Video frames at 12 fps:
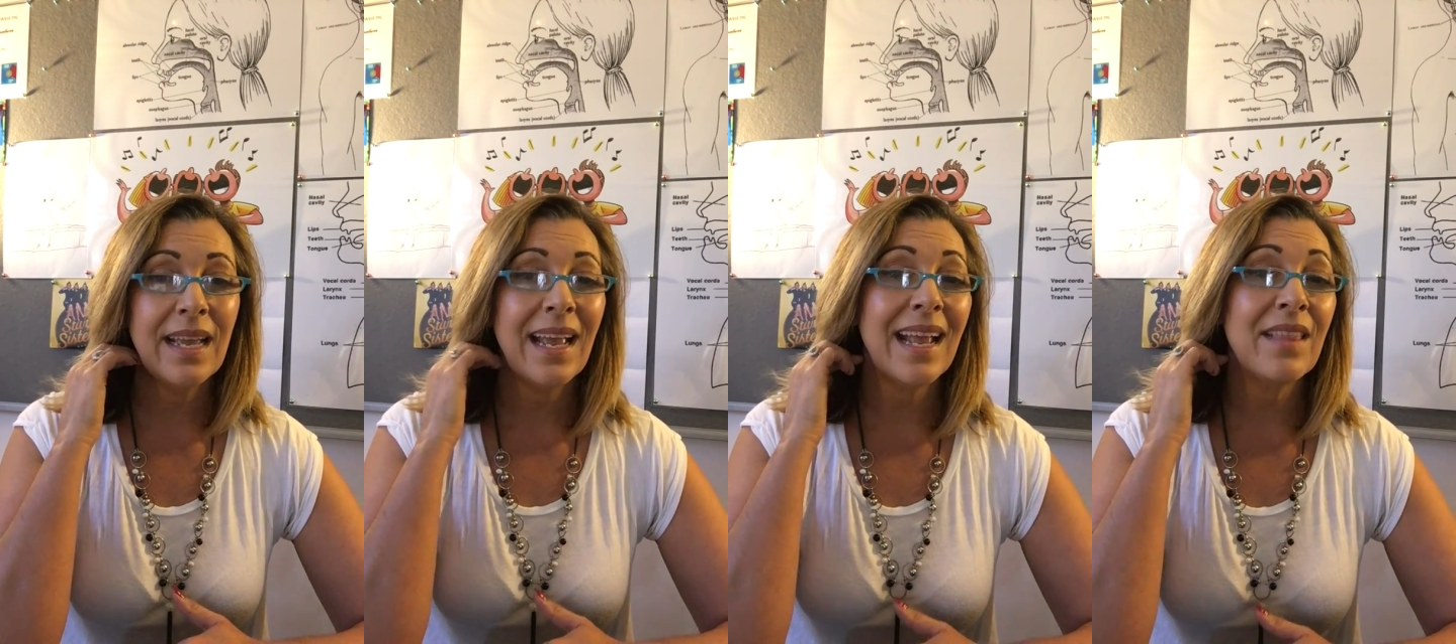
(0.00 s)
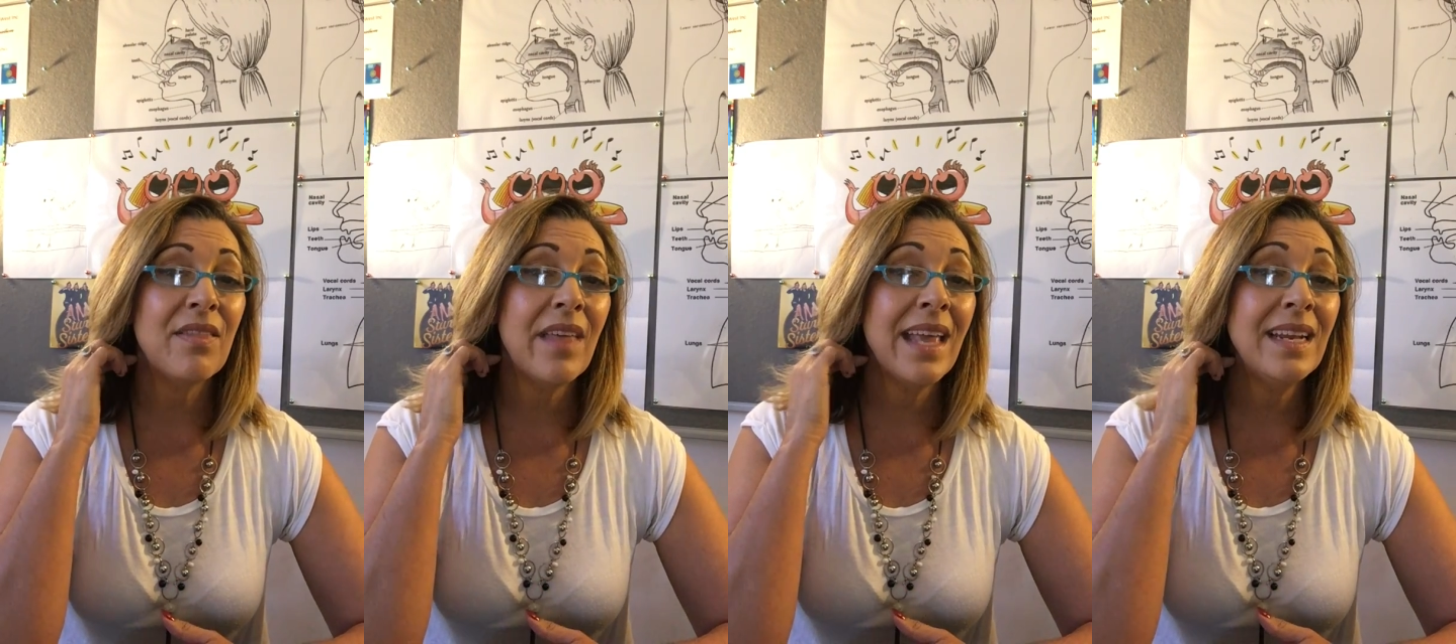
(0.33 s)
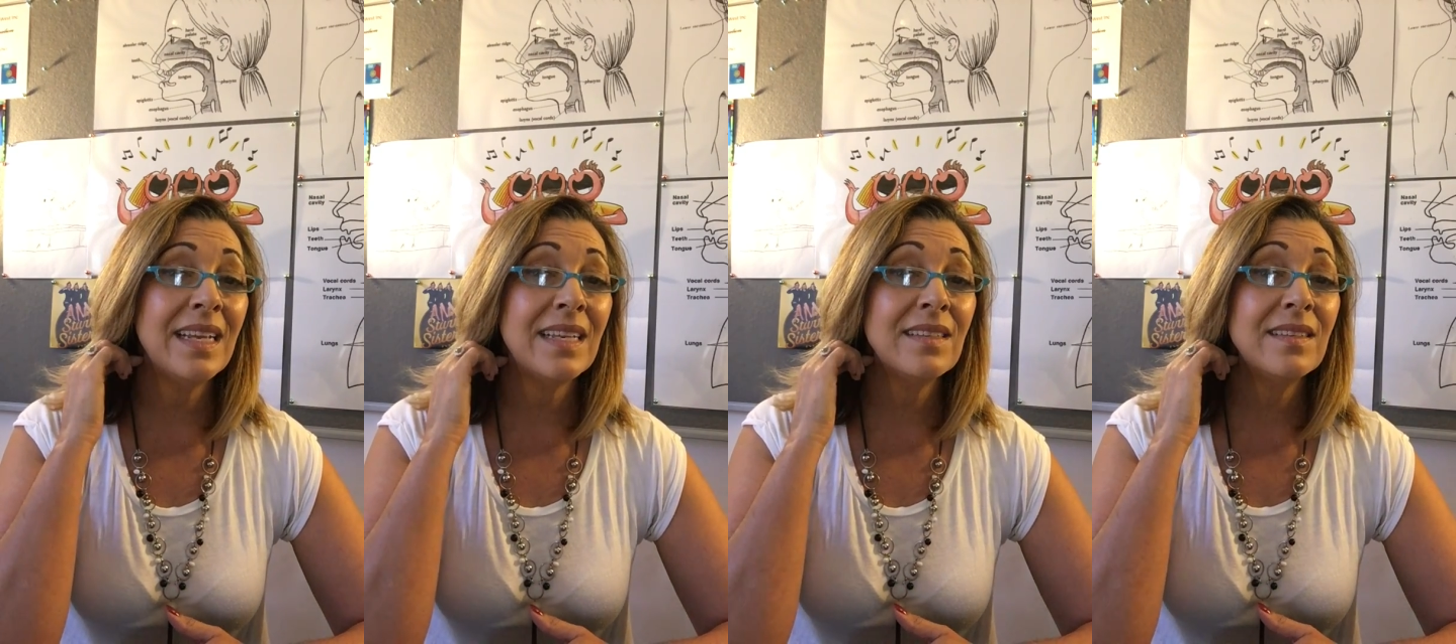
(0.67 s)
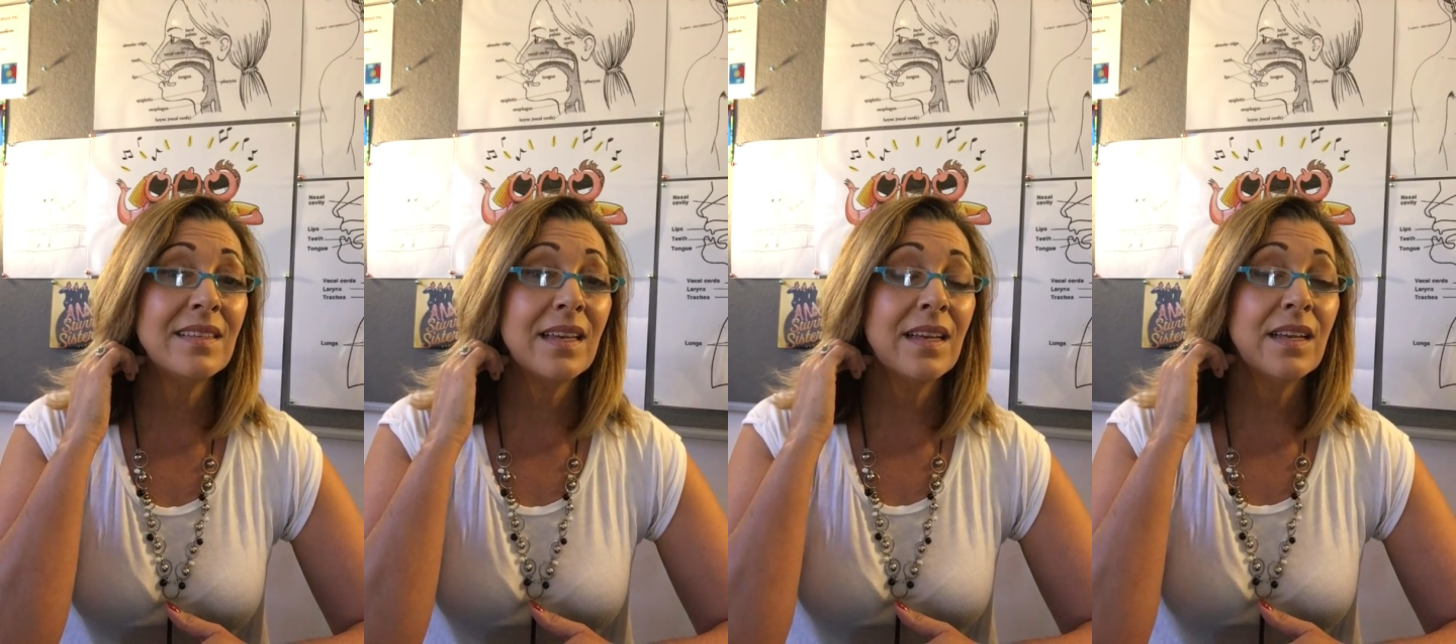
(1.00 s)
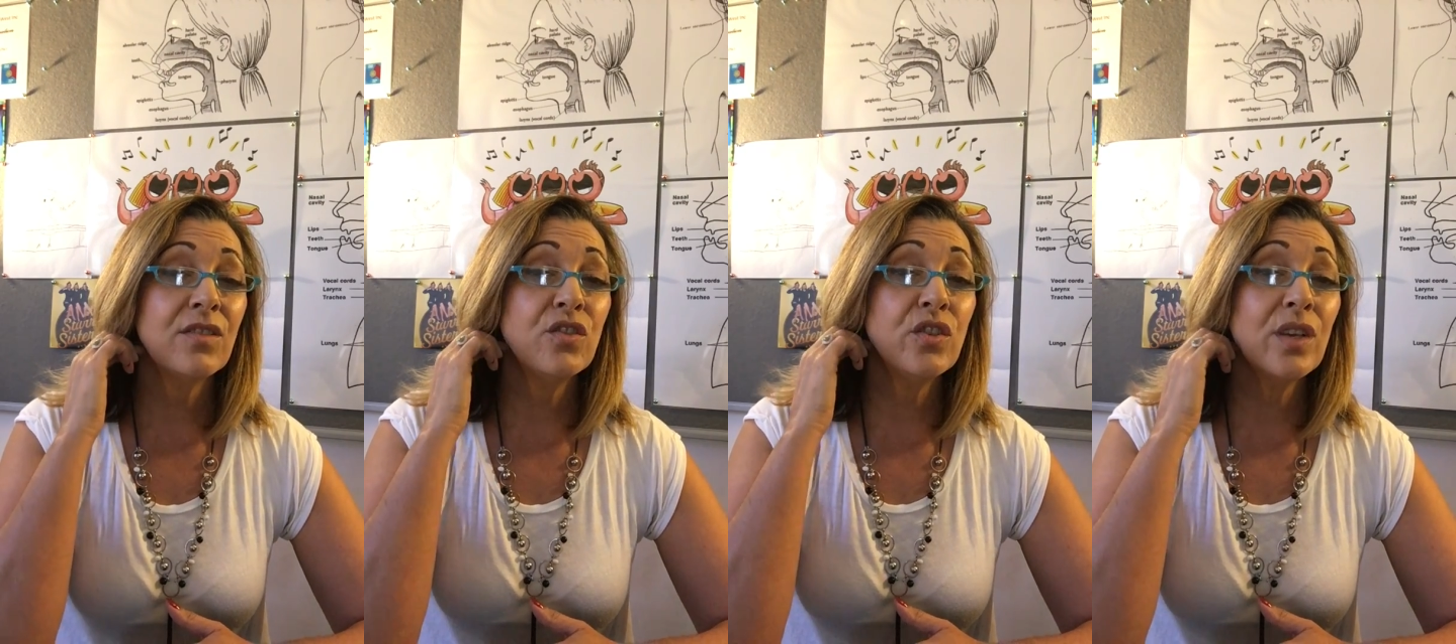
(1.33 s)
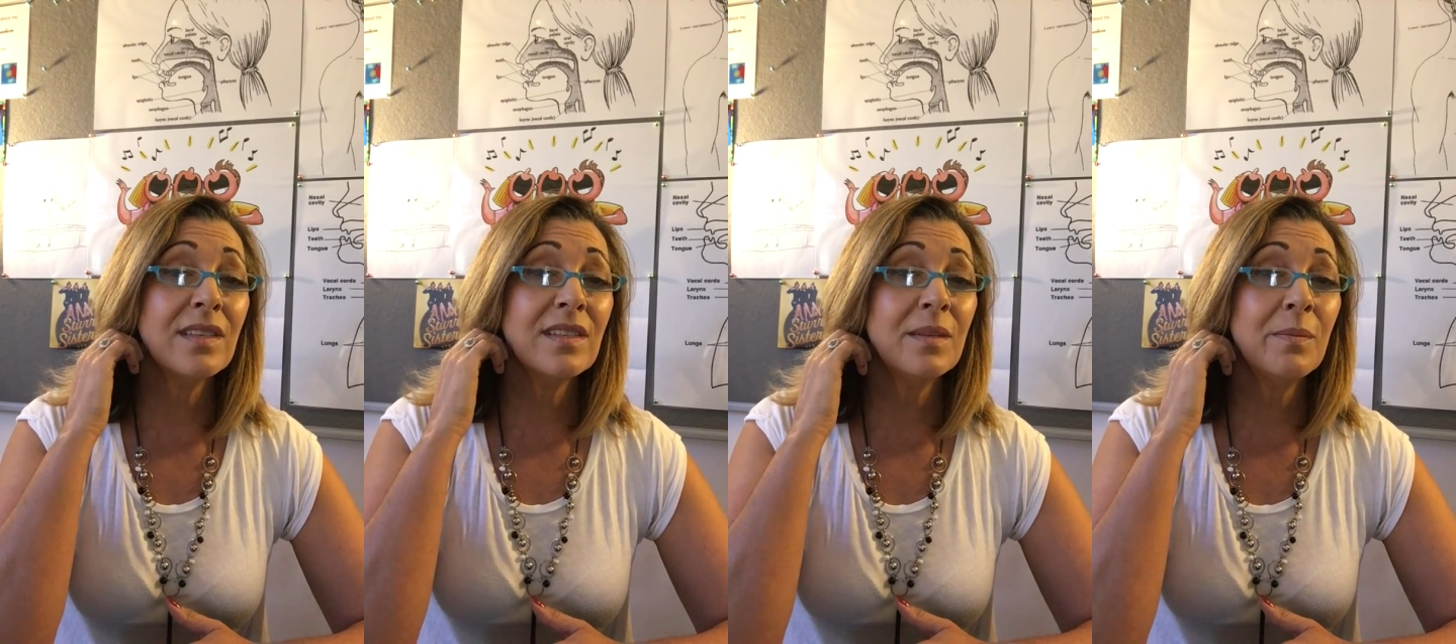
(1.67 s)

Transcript: and that is just